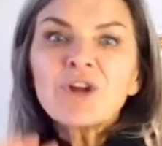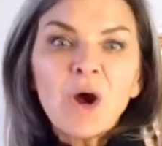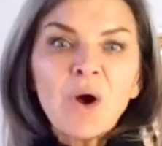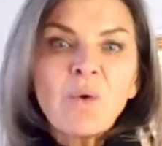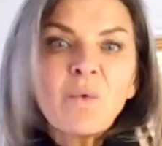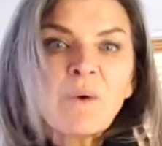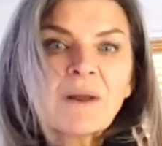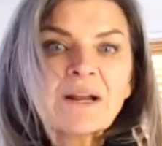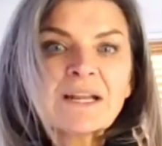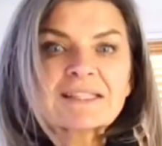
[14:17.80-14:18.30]

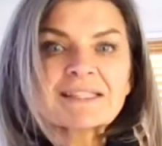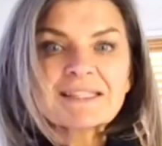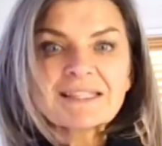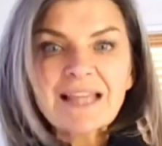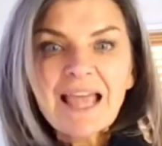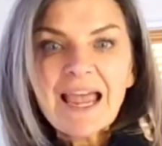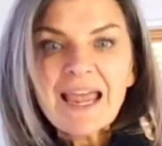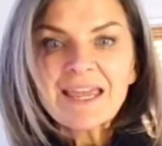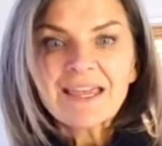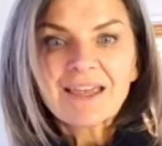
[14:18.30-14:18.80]
what it's
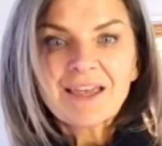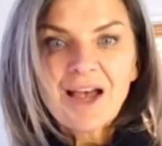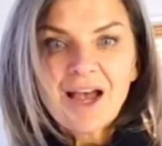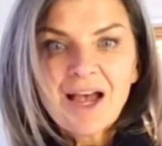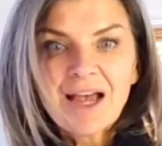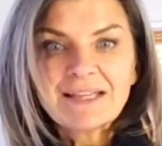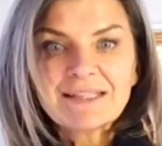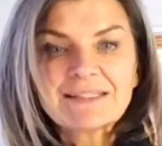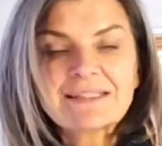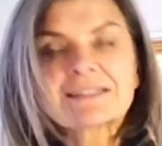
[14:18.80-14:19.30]
like,
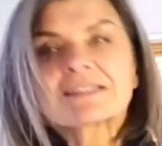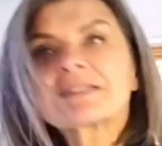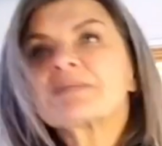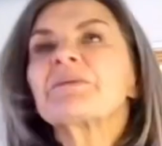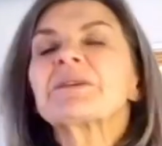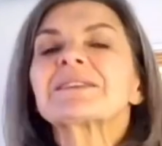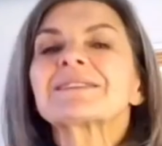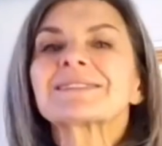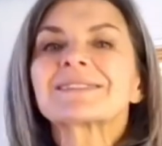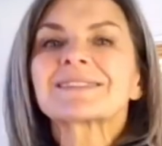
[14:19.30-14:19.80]
guys, to
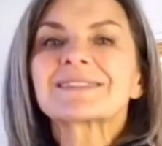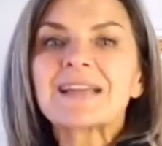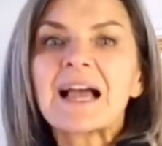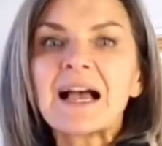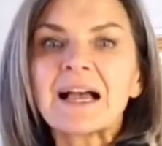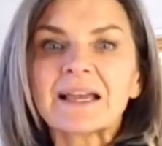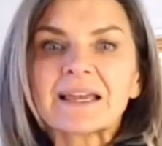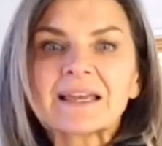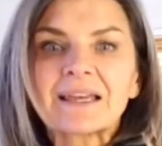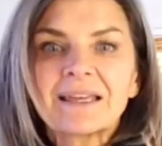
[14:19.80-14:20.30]
be
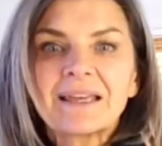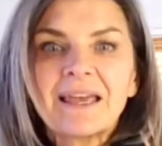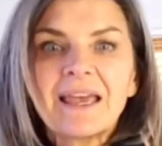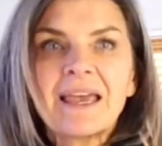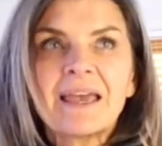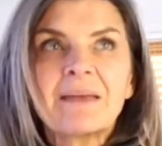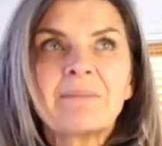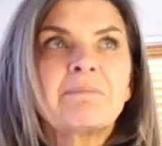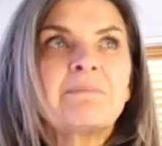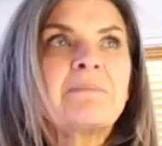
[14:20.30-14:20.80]
stuck
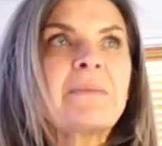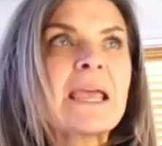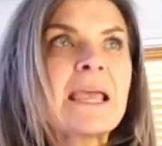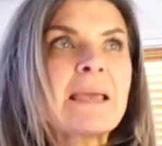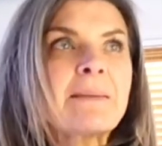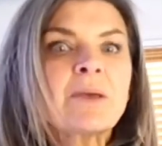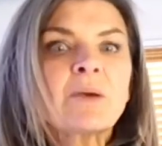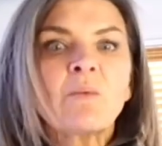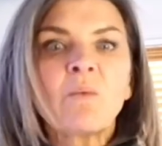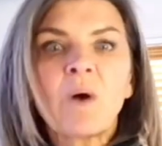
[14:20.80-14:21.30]
and
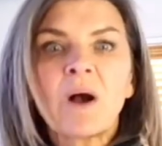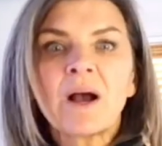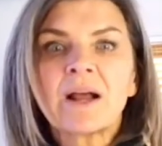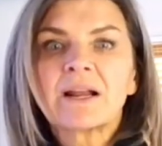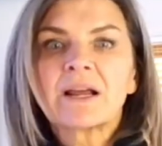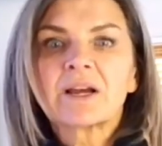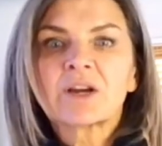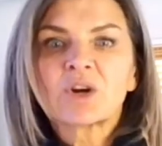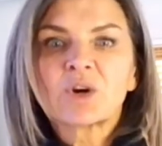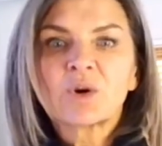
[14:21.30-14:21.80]
maybe want
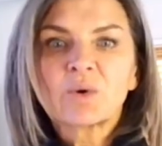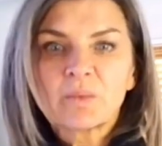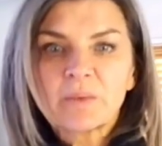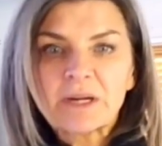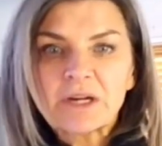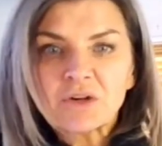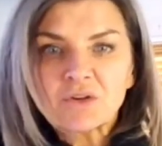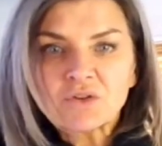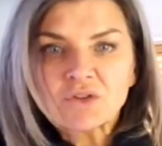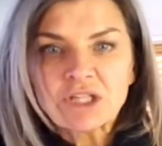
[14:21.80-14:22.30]
a
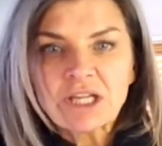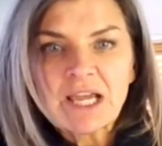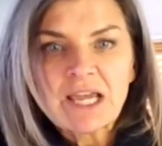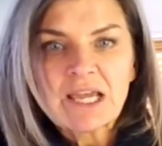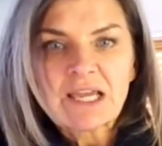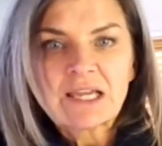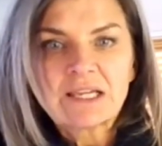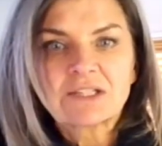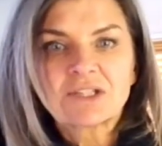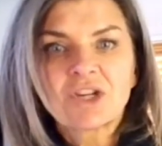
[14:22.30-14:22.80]
career
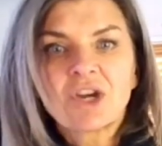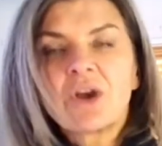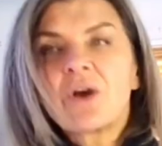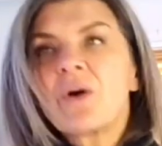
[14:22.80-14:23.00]
change